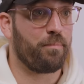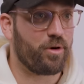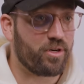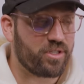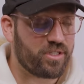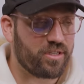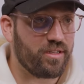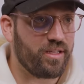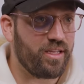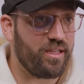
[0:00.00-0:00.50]

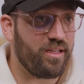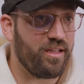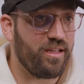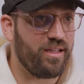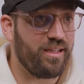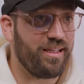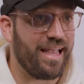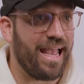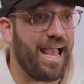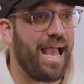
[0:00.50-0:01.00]
Personally,
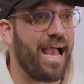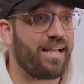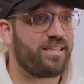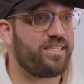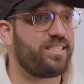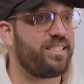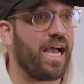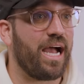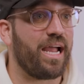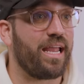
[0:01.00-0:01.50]

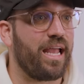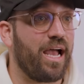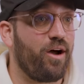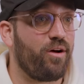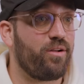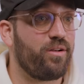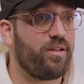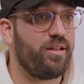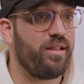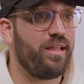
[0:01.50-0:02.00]
ads die
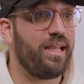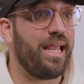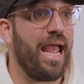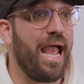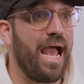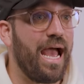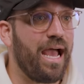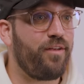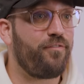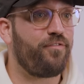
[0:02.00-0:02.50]
out.
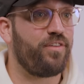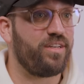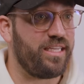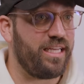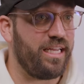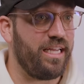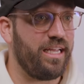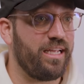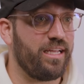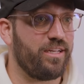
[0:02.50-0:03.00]
Ad
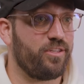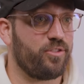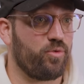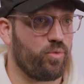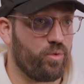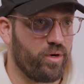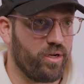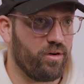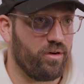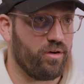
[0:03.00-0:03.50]
fatigue is
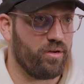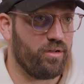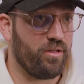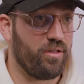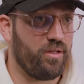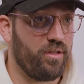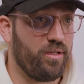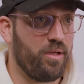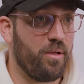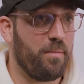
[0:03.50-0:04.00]
real.
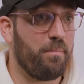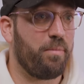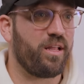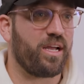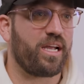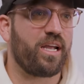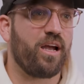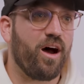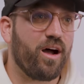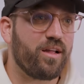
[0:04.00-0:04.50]
But
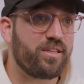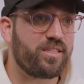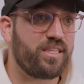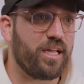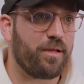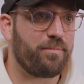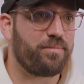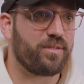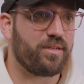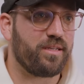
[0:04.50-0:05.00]
a
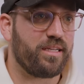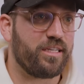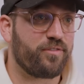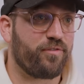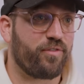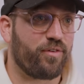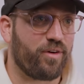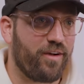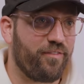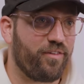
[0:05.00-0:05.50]
concept is
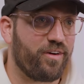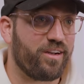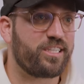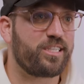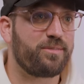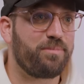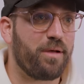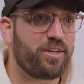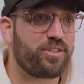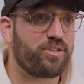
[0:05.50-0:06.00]
forever,
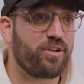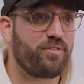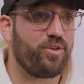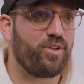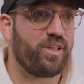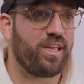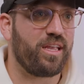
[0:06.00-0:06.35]
especially if you